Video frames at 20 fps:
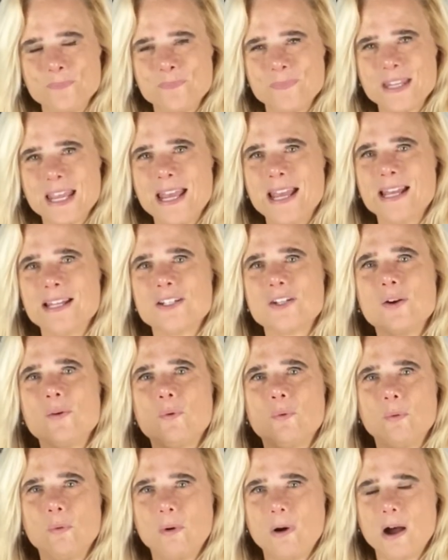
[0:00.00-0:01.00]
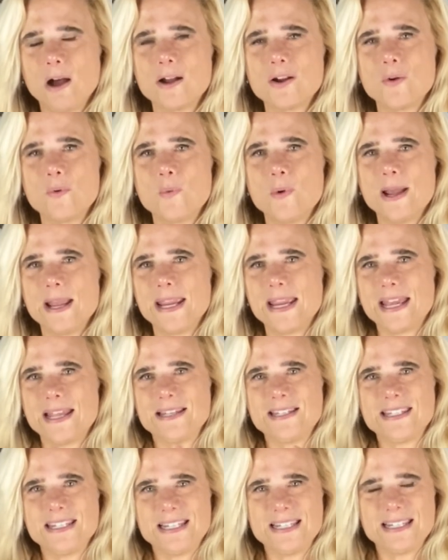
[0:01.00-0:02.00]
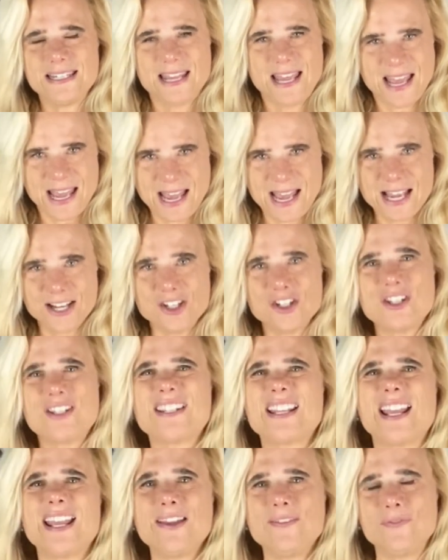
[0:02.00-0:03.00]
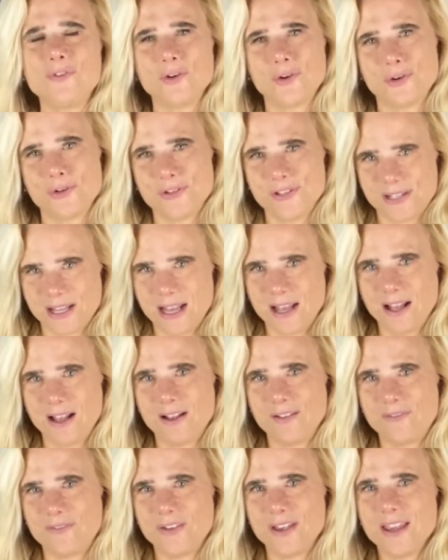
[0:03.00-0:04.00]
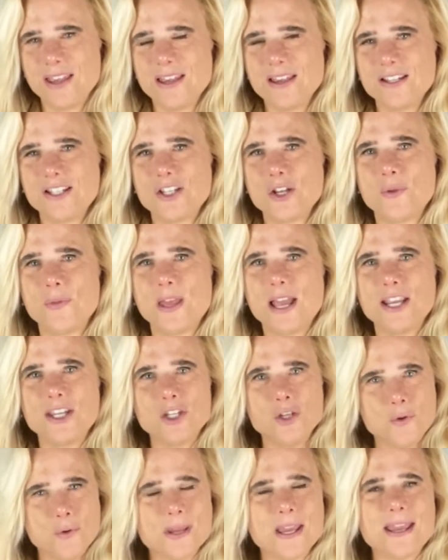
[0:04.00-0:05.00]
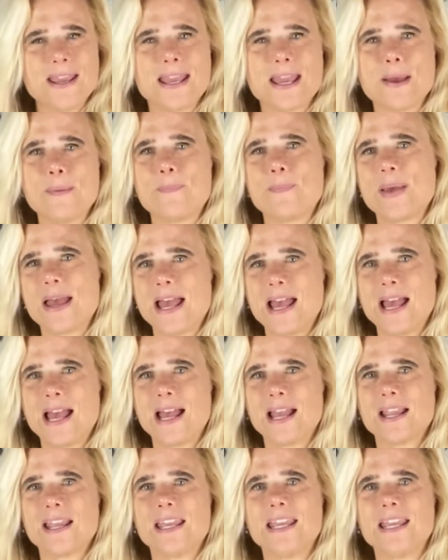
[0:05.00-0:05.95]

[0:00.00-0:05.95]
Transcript: and walk away and detach, save yourself so that you can get back